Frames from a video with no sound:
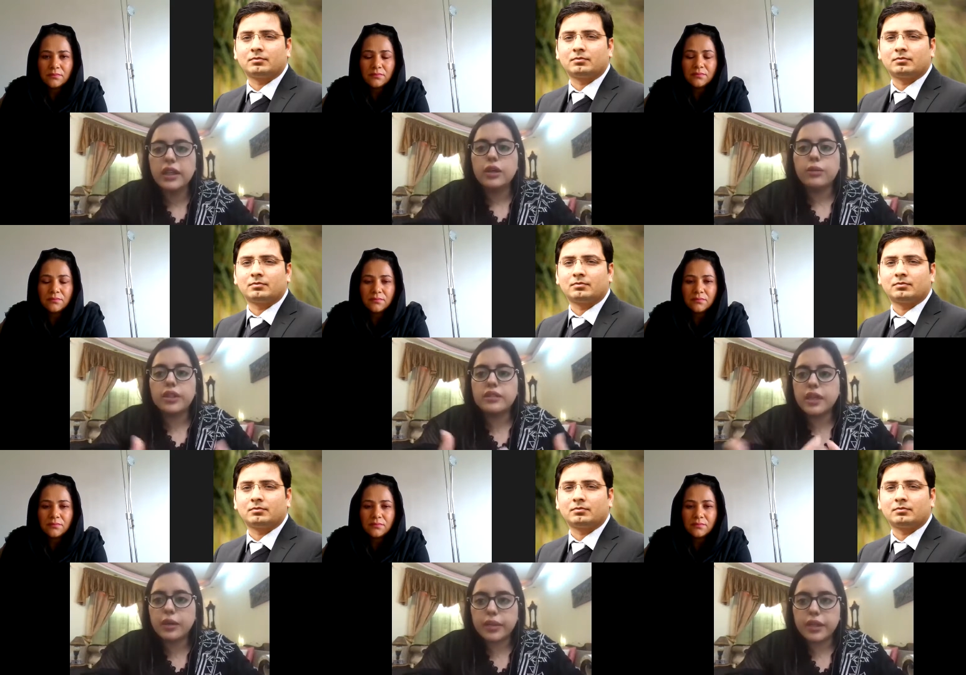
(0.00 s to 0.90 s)
Speaker 1: what is
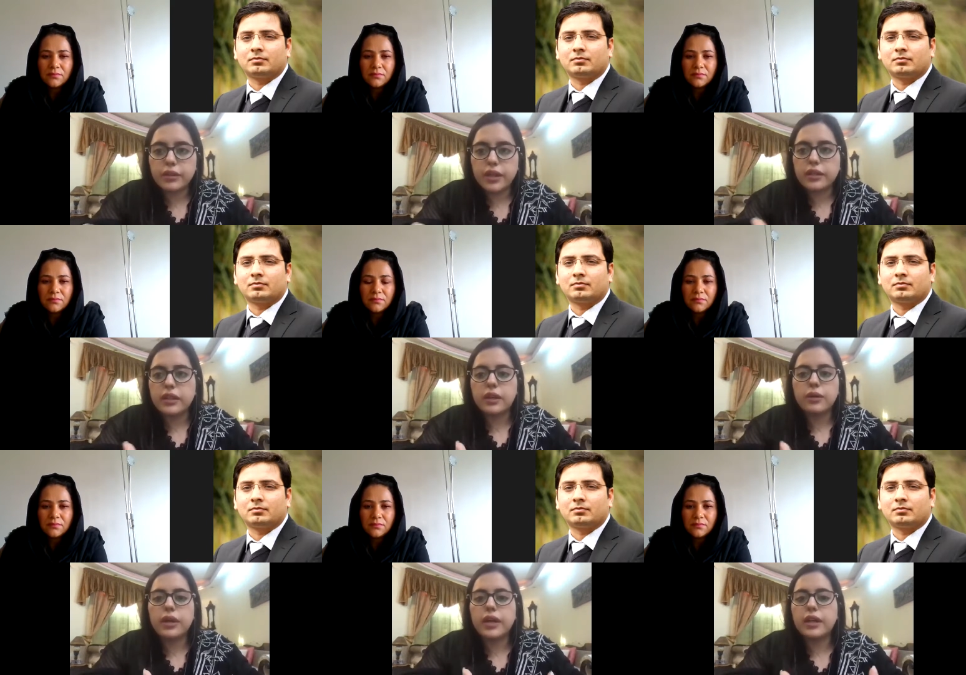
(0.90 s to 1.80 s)
happening right
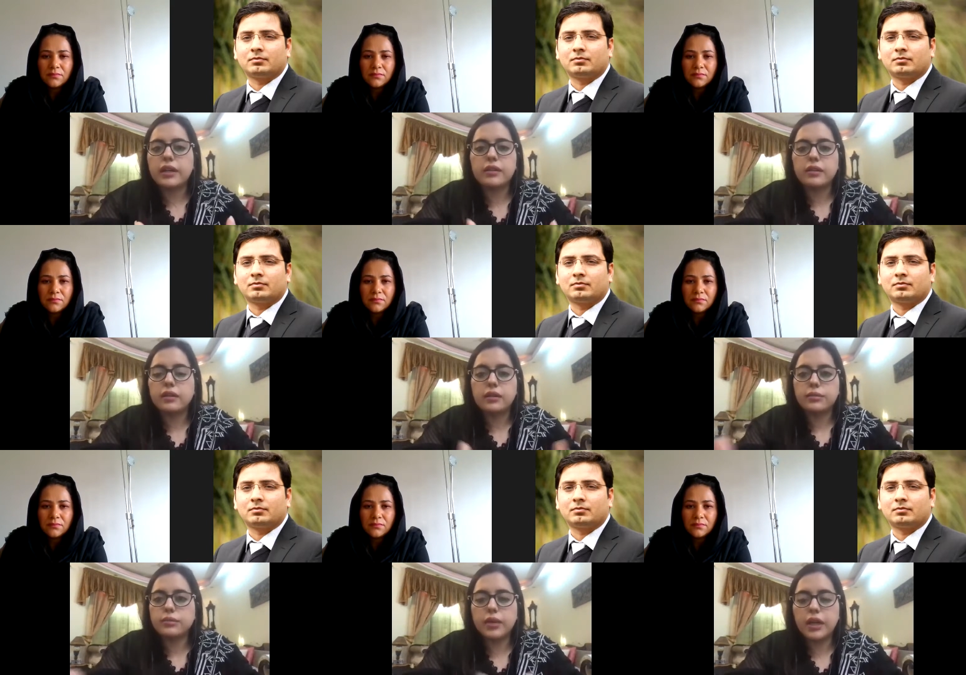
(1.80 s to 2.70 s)
now, and uh,
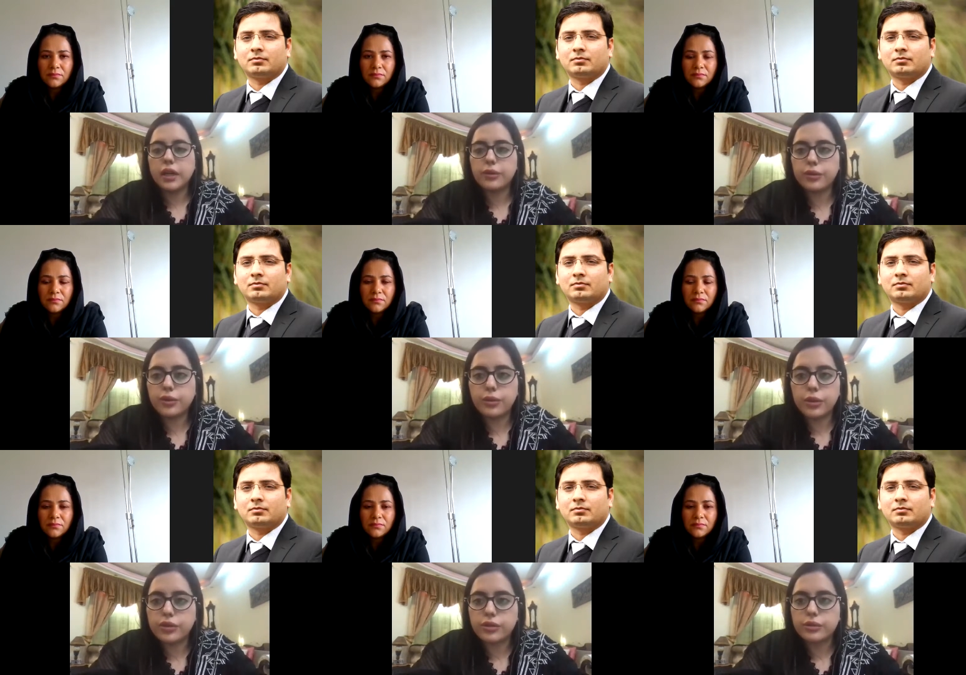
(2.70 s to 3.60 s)
how do you
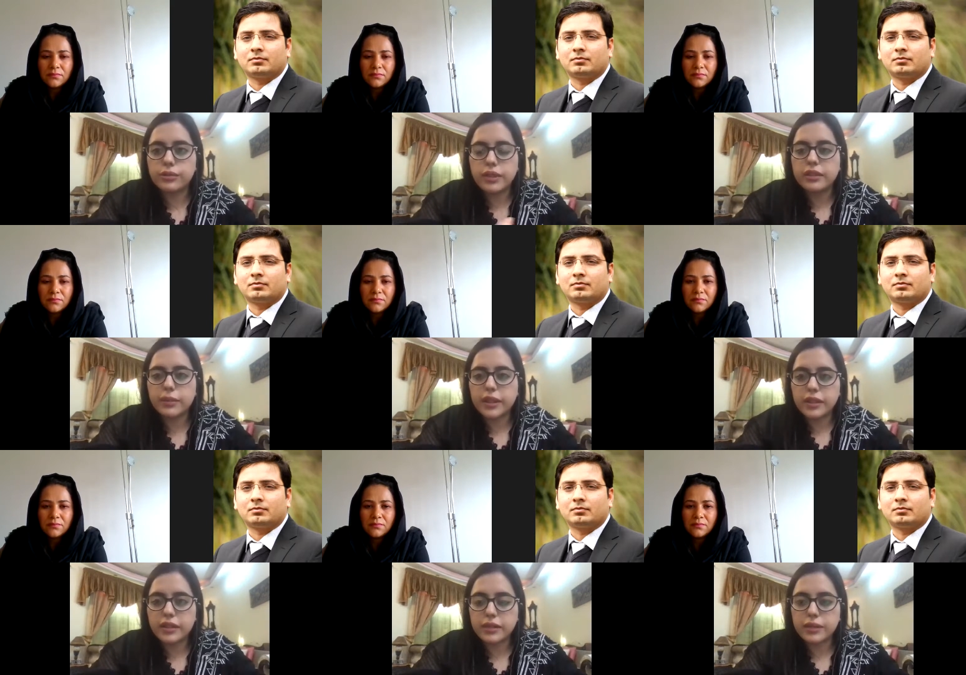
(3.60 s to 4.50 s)
want to explain?
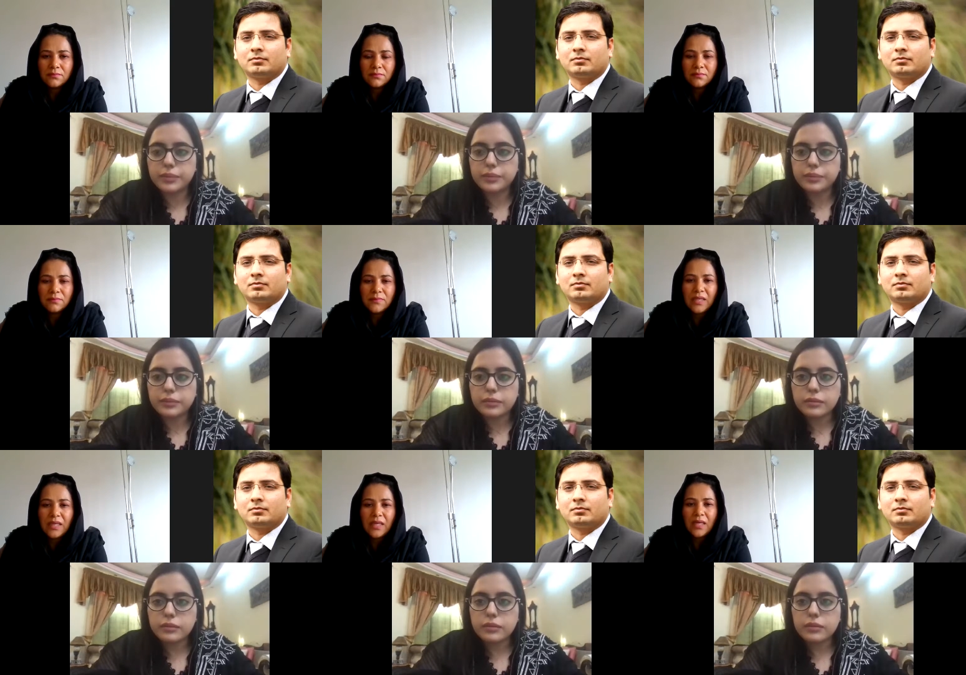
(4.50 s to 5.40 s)

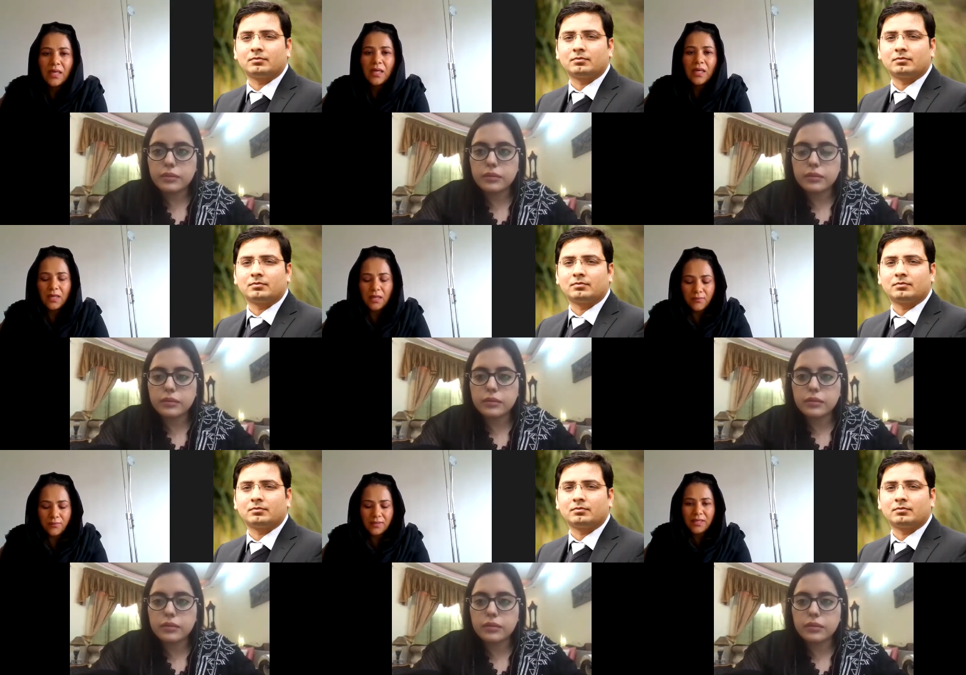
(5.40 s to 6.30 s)
Speaker 2: Uh,
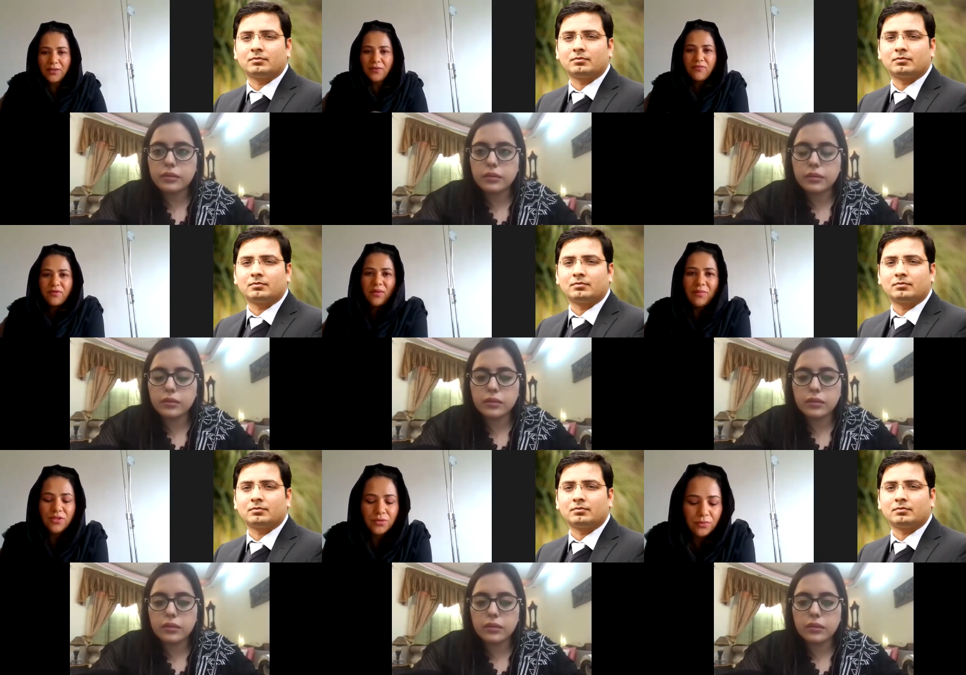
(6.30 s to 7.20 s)
well, thank you very
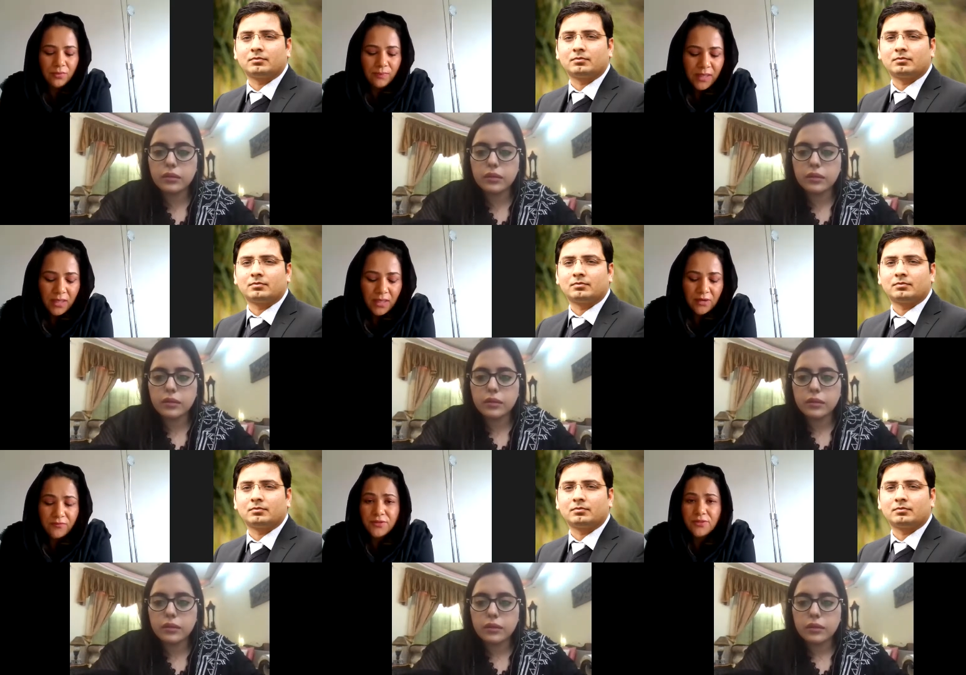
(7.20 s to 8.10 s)
much, Noor. Uh,
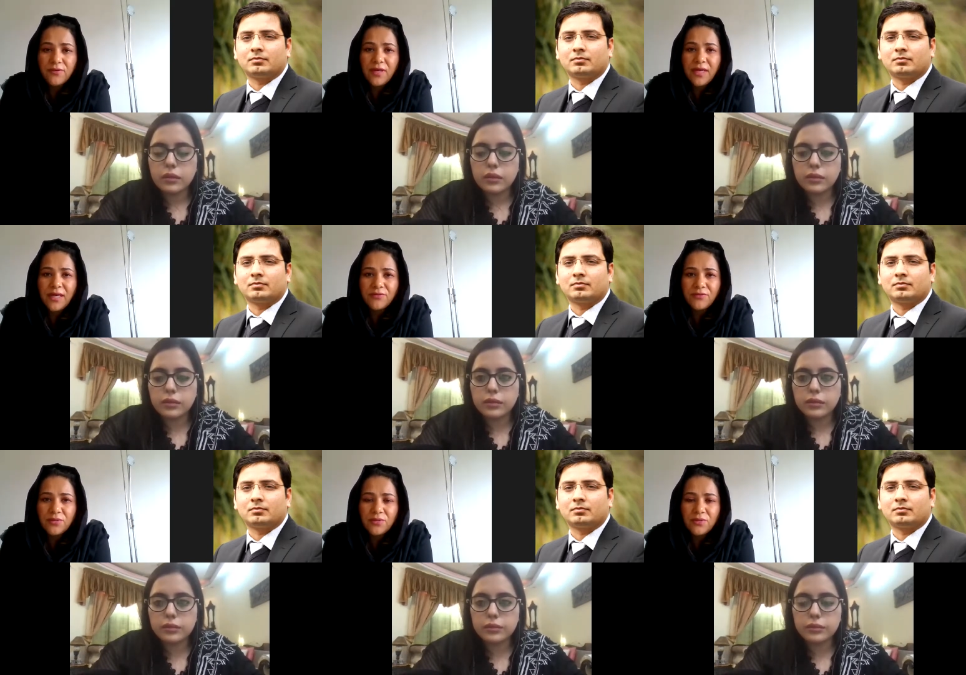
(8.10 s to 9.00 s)
first of all, I have
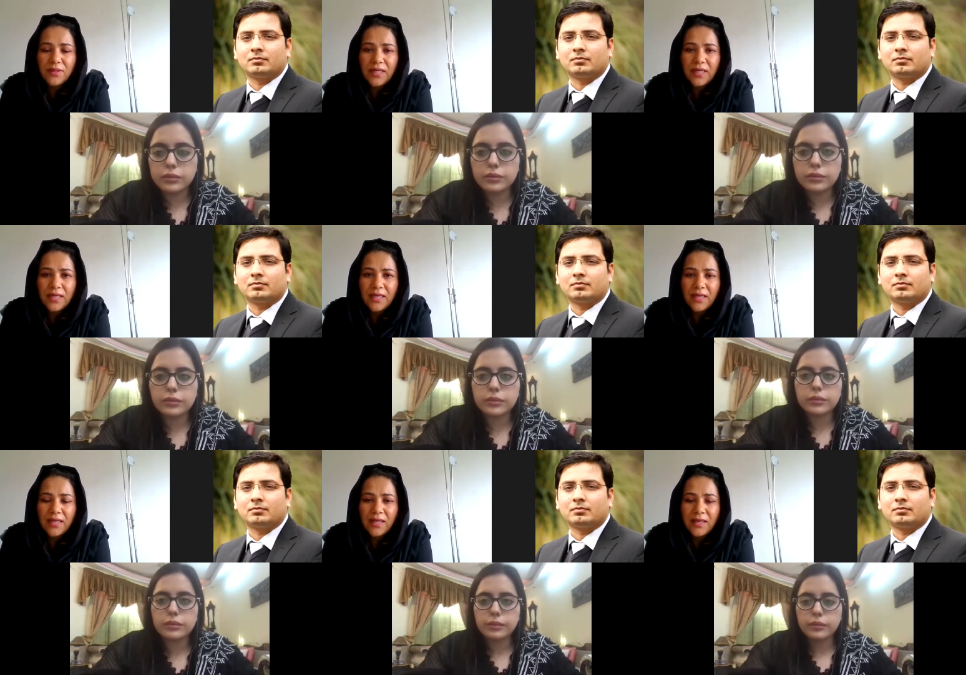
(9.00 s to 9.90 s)
to uh,
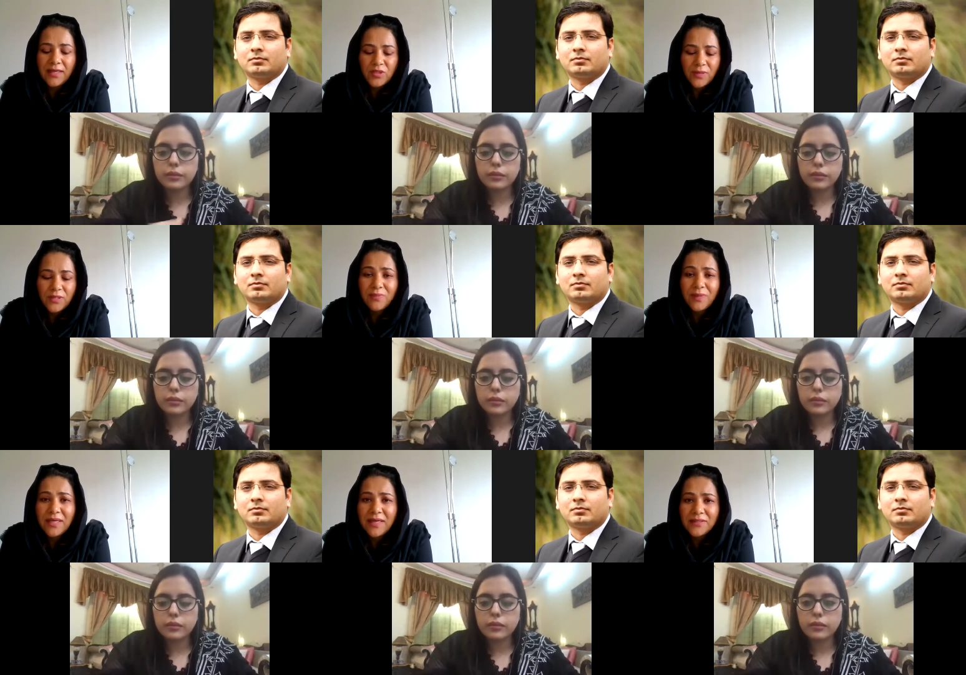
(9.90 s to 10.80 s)
uh express
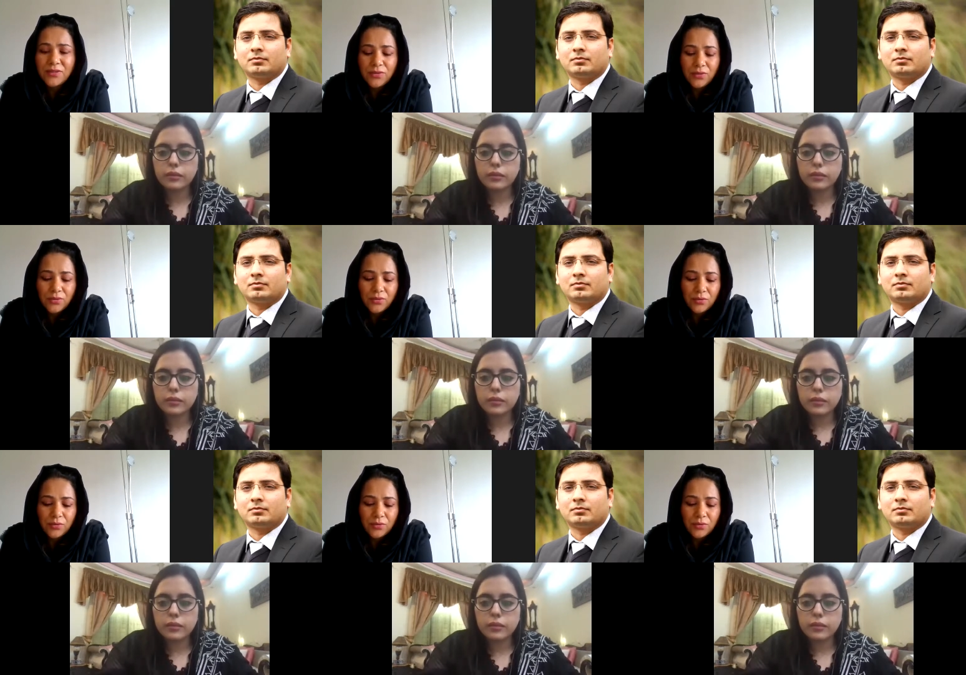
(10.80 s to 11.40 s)
my gratitude to